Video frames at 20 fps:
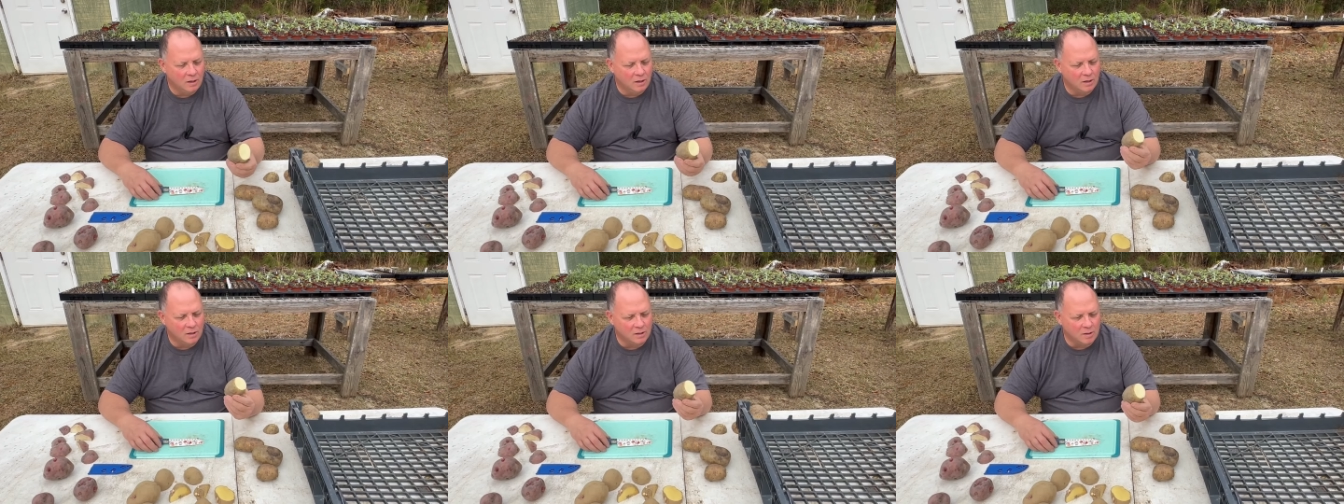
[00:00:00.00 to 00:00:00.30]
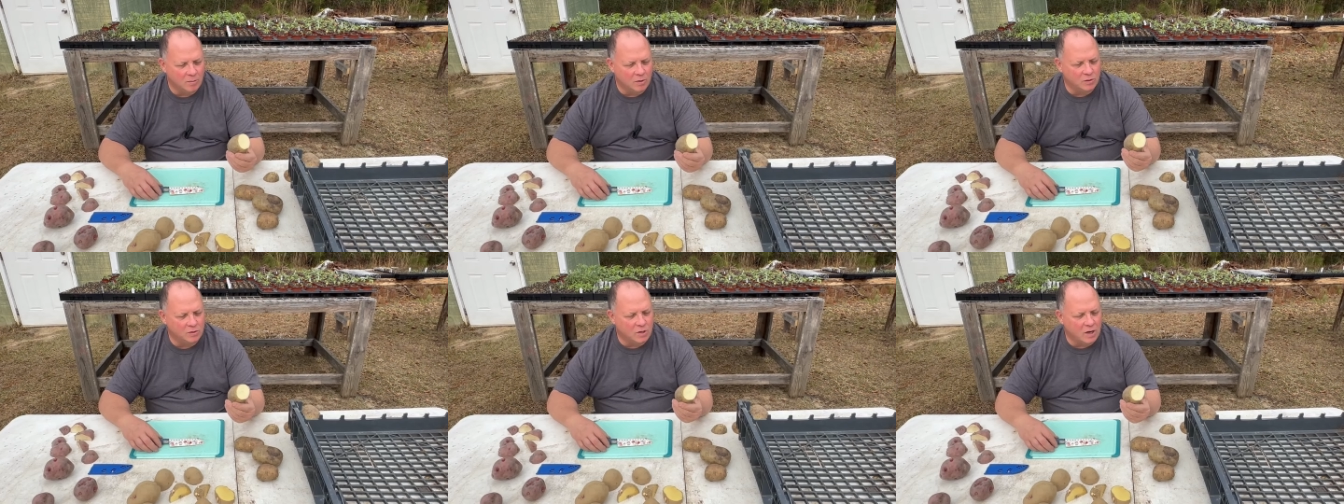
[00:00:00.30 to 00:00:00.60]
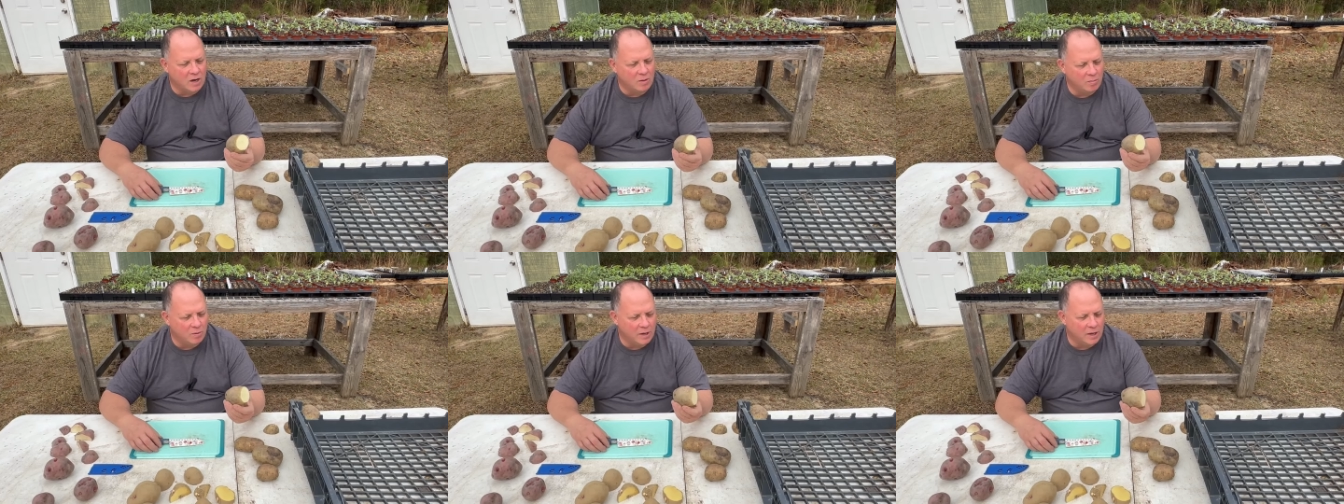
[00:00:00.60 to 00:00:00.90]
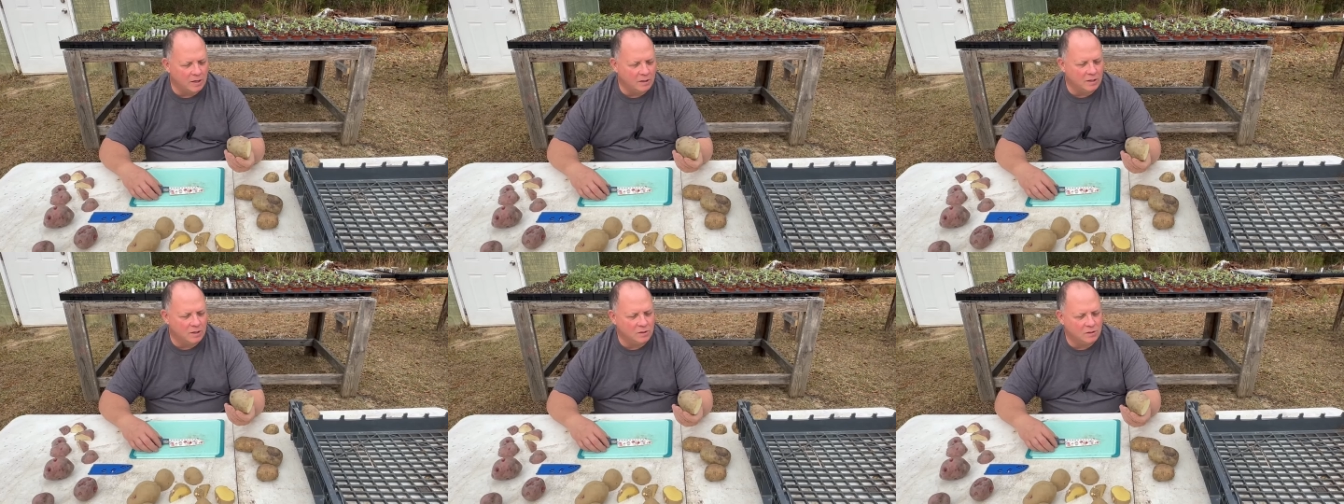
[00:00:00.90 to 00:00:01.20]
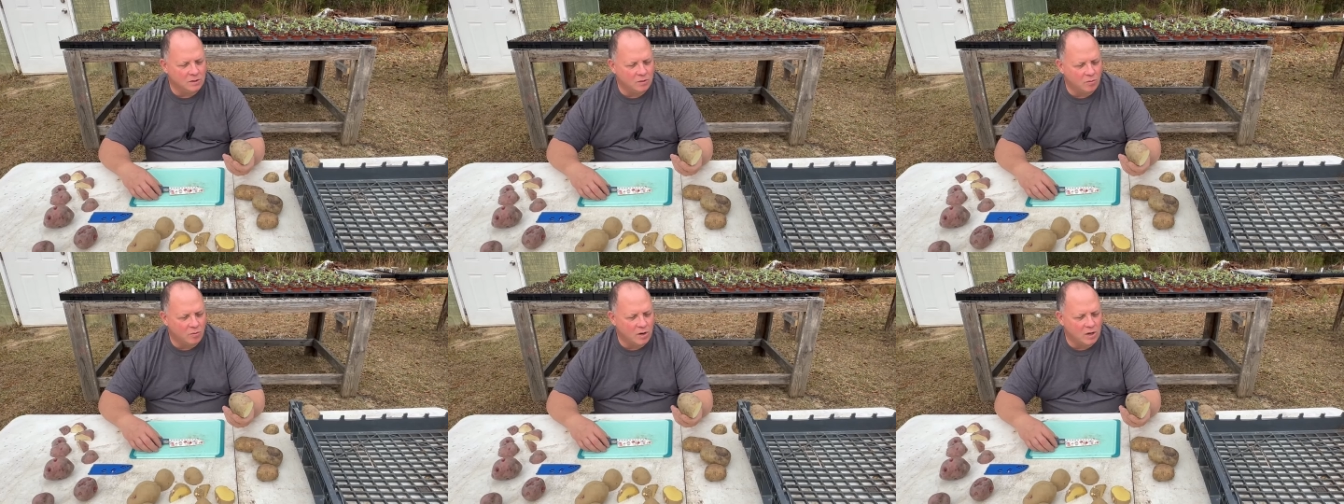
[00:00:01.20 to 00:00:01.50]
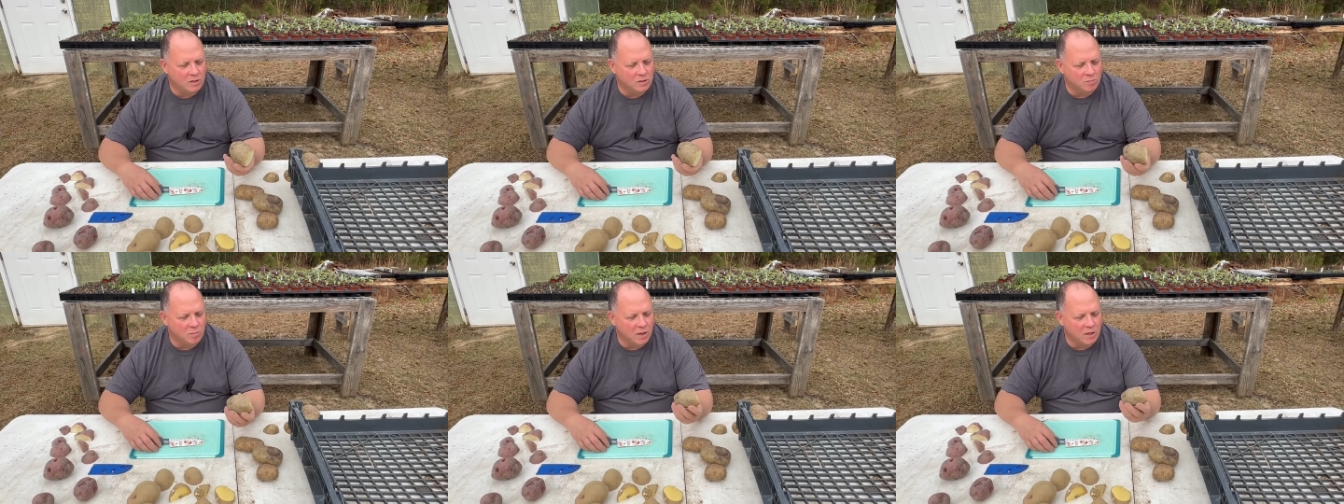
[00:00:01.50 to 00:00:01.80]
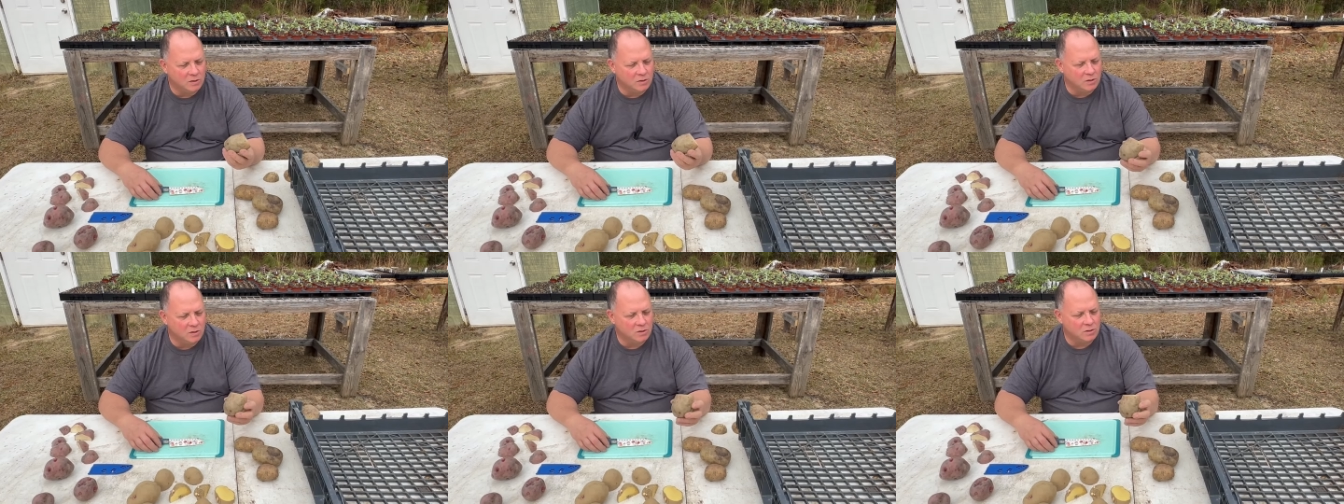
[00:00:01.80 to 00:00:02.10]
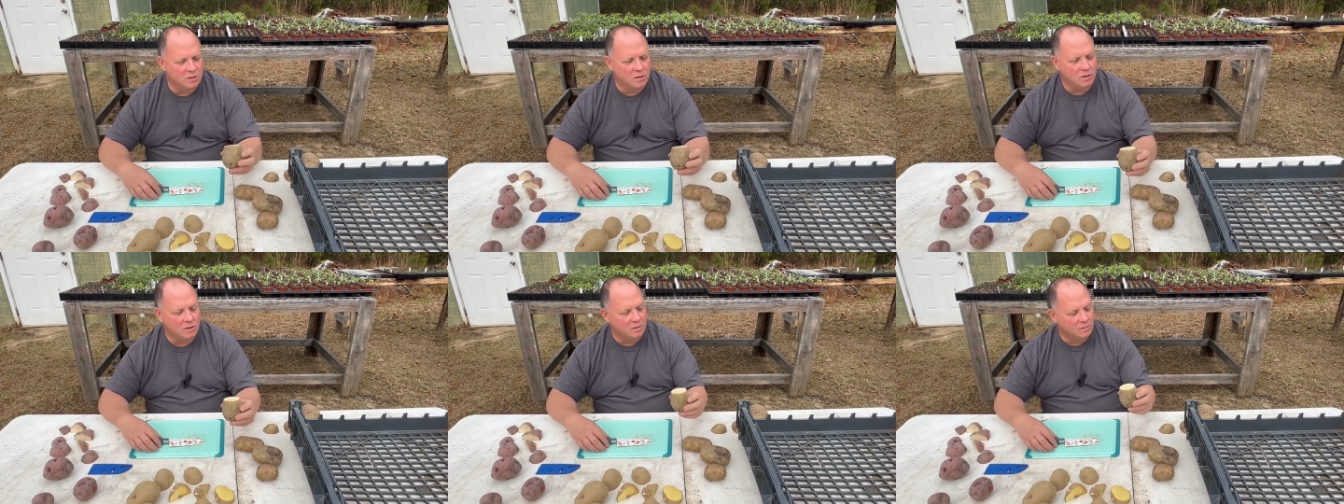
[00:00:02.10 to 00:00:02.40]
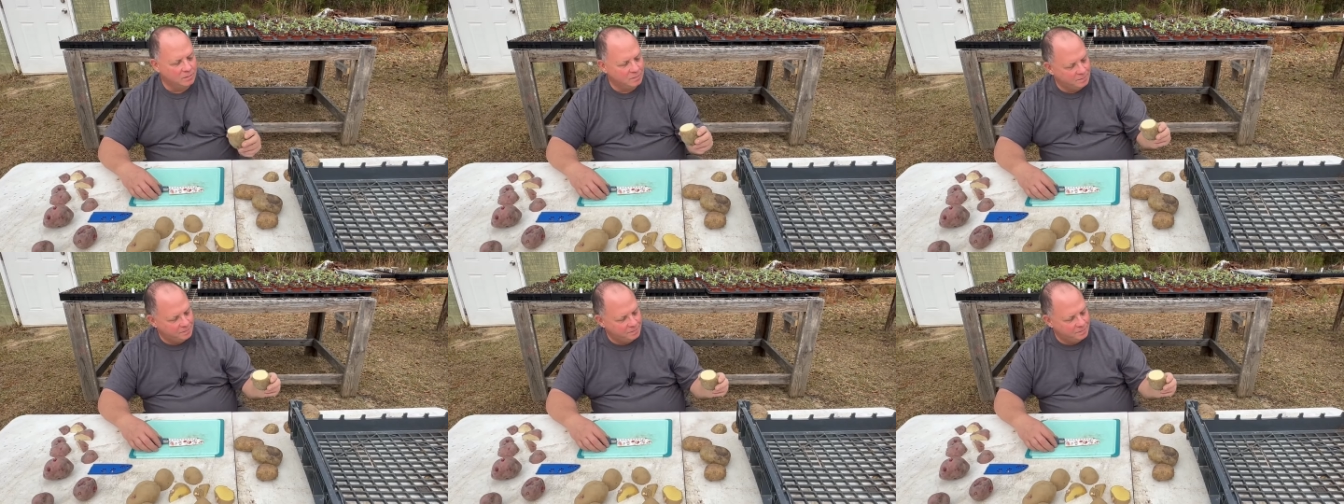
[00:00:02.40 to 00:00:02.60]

because I'm going to try to plant these in the raised beds this year.